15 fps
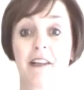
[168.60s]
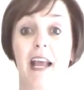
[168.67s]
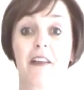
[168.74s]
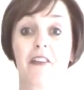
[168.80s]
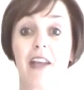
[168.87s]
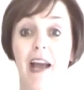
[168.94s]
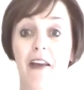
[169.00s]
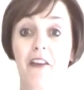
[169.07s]

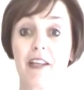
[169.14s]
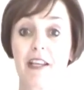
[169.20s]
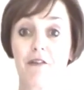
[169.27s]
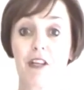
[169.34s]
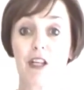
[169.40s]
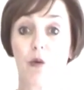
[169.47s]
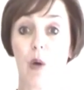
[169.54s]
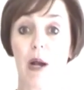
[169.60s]
Now, the other
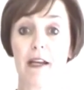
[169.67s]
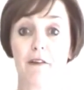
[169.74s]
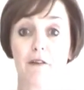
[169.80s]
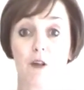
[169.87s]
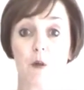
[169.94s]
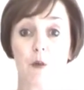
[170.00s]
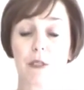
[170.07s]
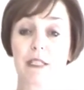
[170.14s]
giving away,
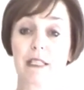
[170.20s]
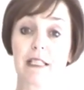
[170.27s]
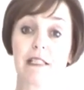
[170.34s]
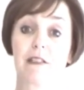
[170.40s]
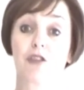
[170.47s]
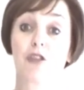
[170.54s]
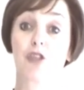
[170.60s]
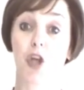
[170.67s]
of course,
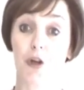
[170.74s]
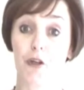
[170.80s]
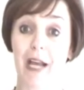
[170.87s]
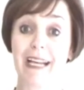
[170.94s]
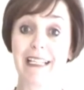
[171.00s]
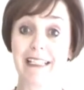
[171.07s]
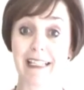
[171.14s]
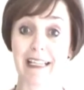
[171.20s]
is
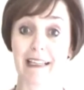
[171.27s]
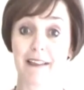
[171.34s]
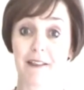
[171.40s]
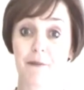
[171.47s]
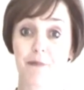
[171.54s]
donating.